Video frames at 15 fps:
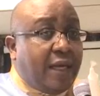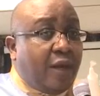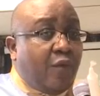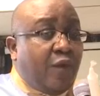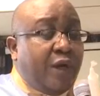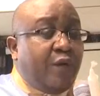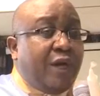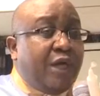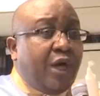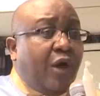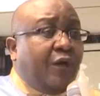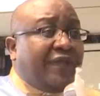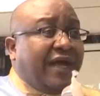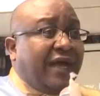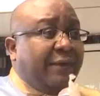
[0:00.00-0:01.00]
We, we
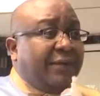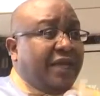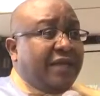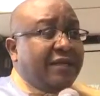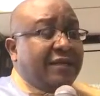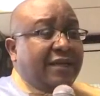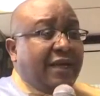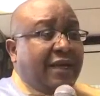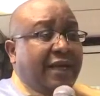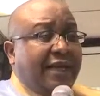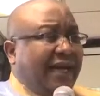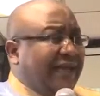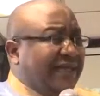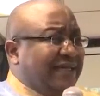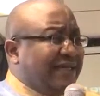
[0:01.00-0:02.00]
know that. I mean,
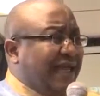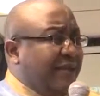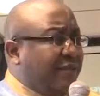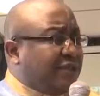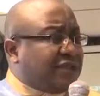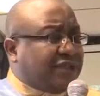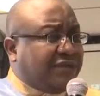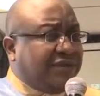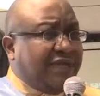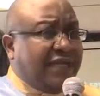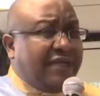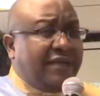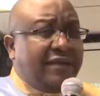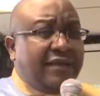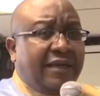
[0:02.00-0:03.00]
uh, I think Amos
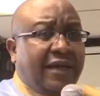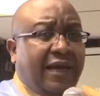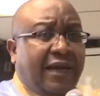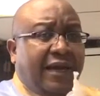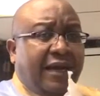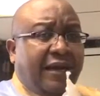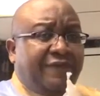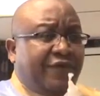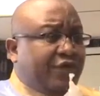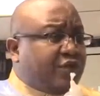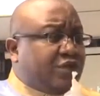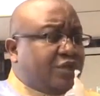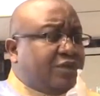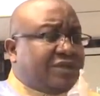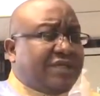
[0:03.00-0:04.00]
3, uh,
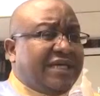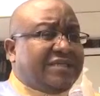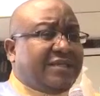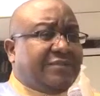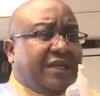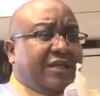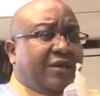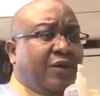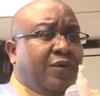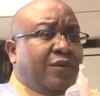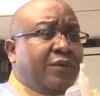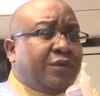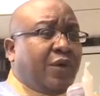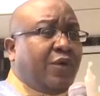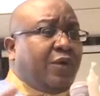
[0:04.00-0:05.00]
verse 2 says something.
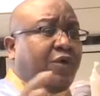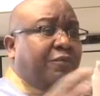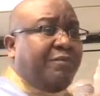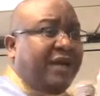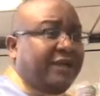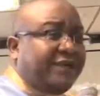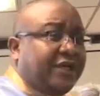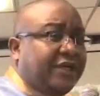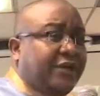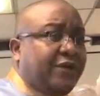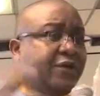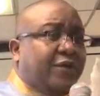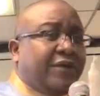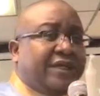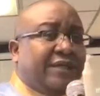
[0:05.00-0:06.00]
Don't, don't go to Bethel,
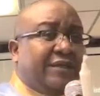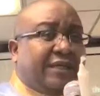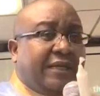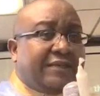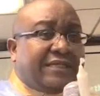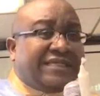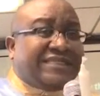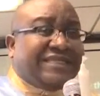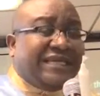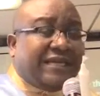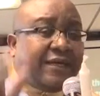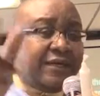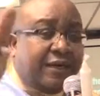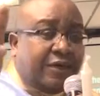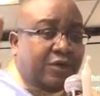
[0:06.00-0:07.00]
don't go to Gilgal. Just
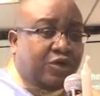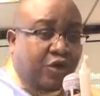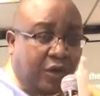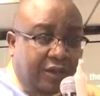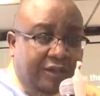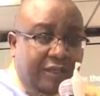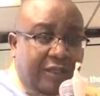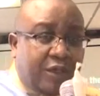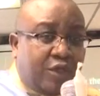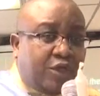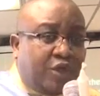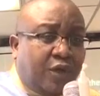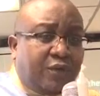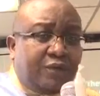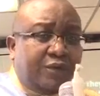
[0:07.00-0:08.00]
seek God.
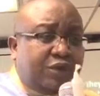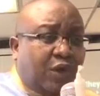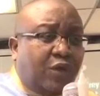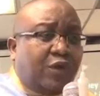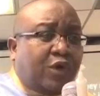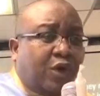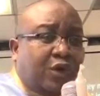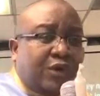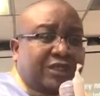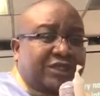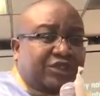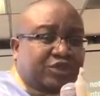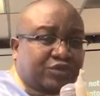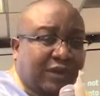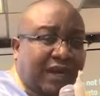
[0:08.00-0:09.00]
Don't, don't go to the
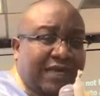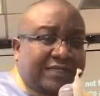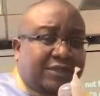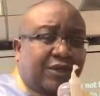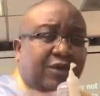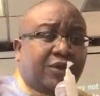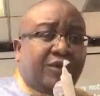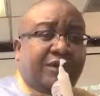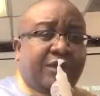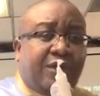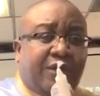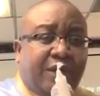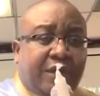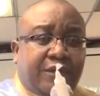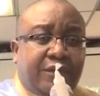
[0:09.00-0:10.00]
shrine, don't go to the
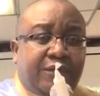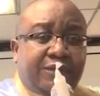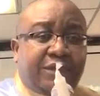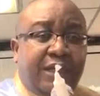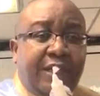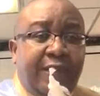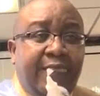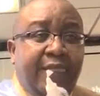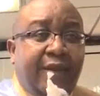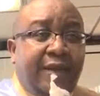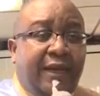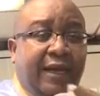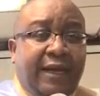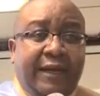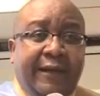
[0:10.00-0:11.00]
oracles,
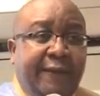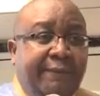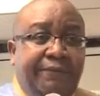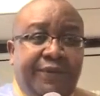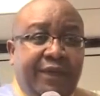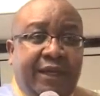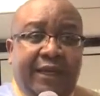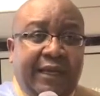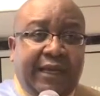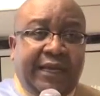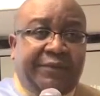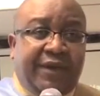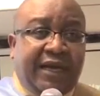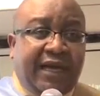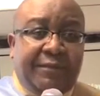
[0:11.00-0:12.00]
um,
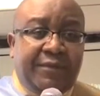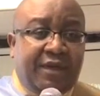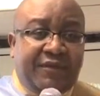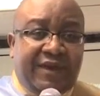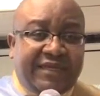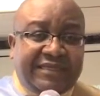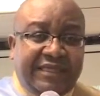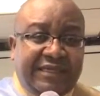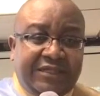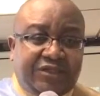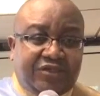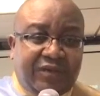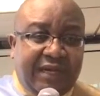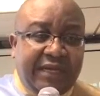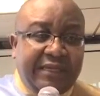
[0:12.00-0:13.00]
Abraham erected a
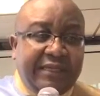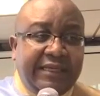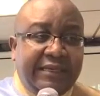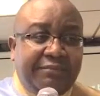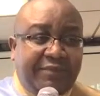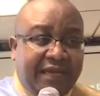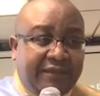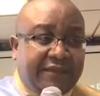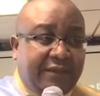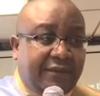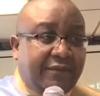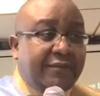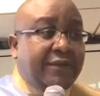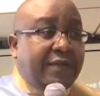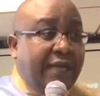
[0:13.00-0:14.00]
shrine in
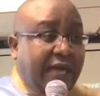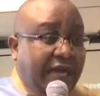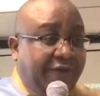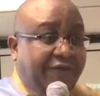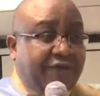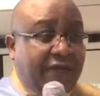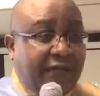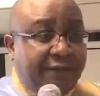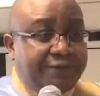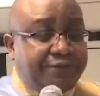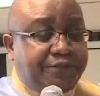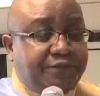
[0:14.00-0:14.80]
Bethel after